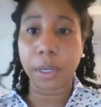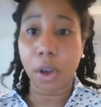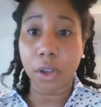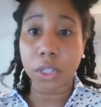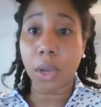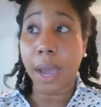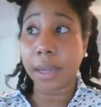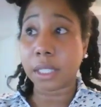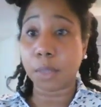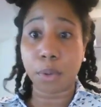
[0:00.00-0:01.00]
but also how
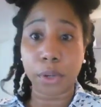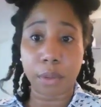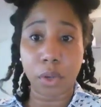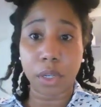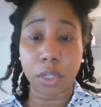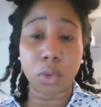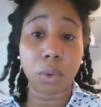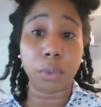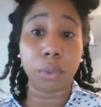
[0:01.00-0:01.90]
to support communities who are